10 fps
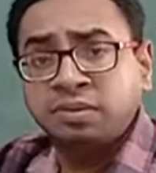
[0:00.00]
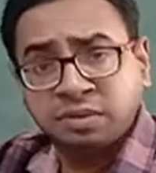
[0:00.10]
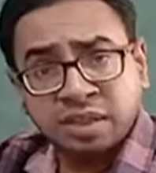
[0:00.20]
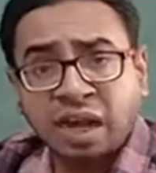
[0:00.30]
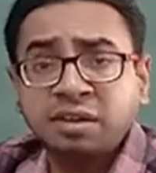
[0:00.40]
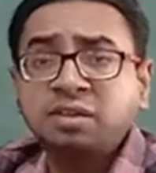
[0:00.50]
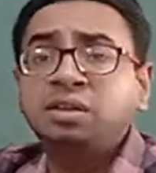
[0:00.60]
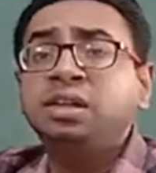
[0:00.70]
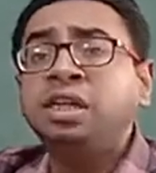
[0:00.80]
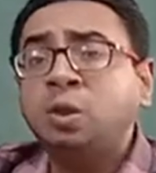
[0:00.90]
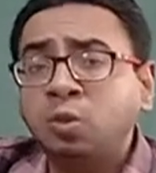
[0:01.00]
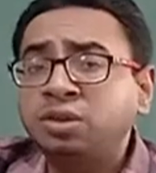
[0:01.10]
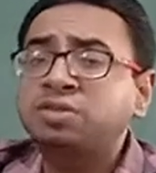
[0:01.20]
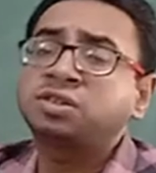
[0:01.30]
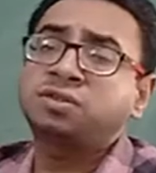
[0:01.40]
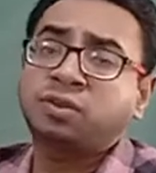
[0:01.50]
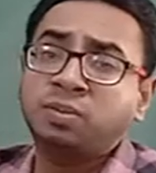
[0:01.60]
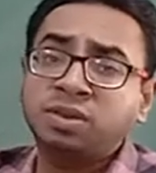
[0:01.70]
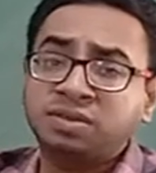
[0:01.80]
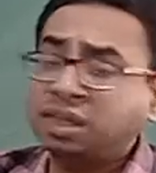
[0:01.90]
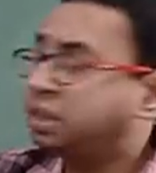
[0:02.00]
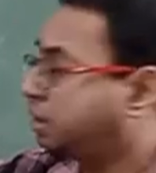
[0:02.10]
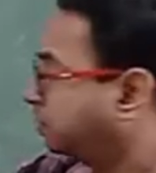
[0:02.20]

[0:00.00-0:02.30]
that is the equal distance from the center.